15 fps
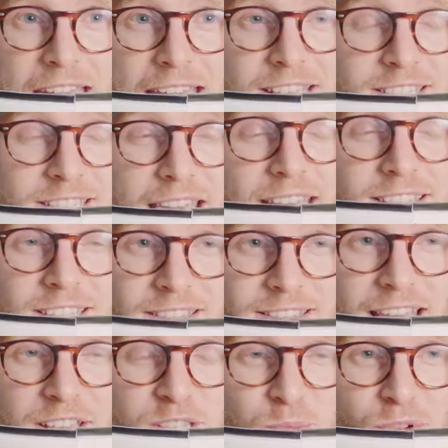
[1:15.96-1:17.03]
dinner is going to be
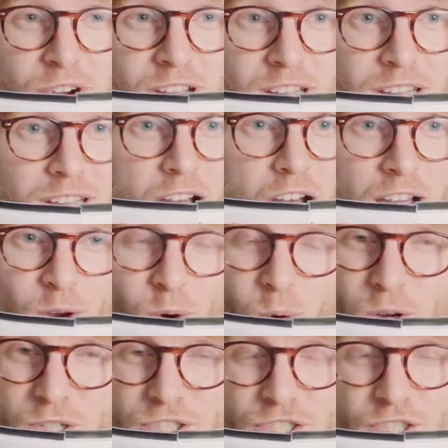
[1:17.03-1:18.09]
tonight? Or
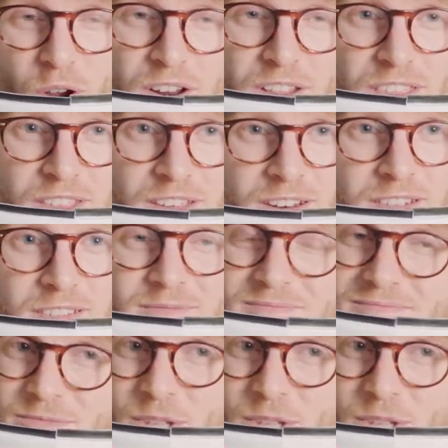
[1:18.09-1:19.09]
maybe there are more important